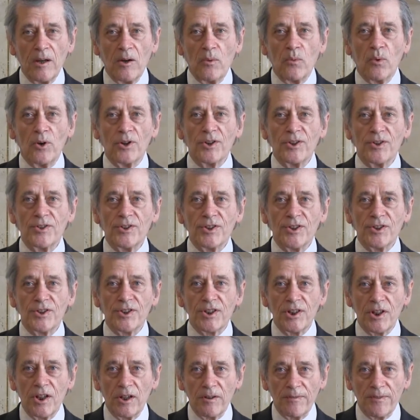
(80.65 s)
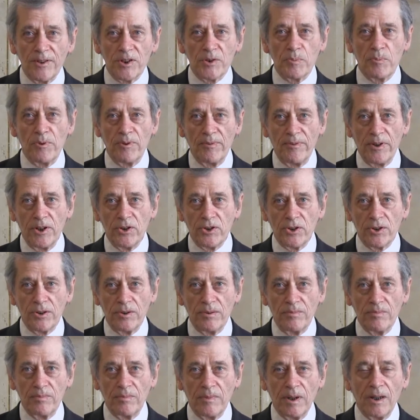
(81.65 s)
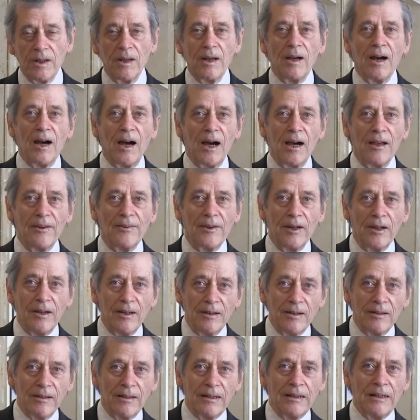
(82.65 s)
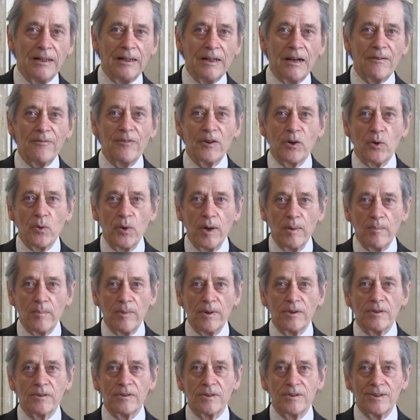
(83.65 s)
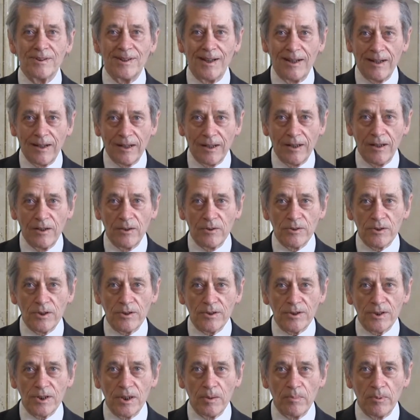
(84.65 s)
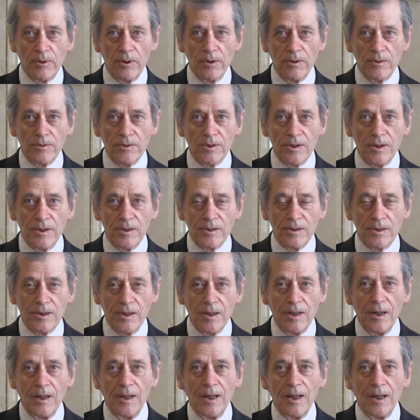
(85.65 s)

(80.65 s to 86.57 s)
What is the service provision? Are there enough equipment to diagnose osteoporosis?